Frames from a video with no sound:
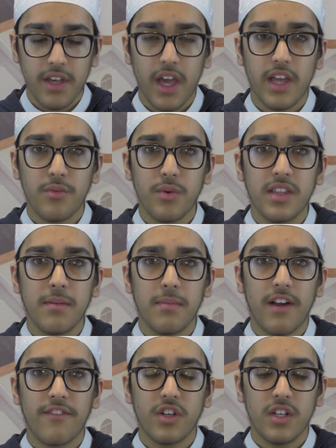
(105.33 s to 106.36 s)
and read them
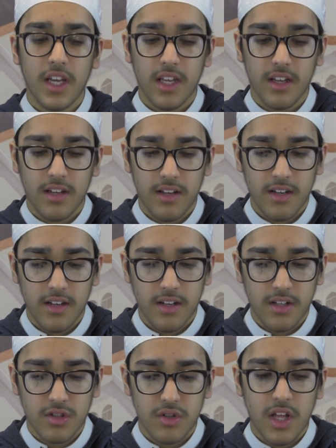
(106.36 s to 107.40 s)
every day
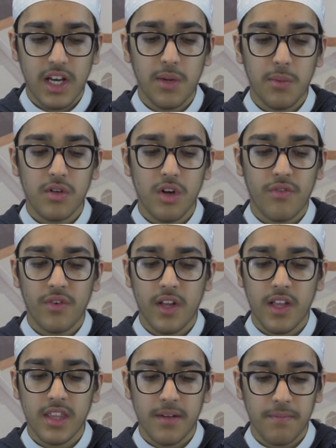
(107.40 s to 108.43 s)
so that he would not
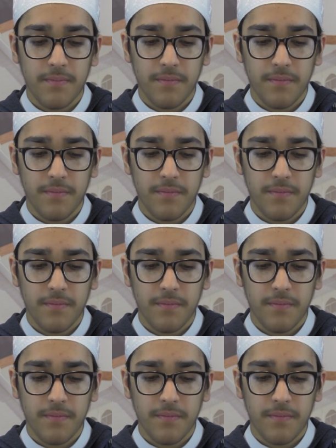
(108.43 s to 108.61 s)
forget them.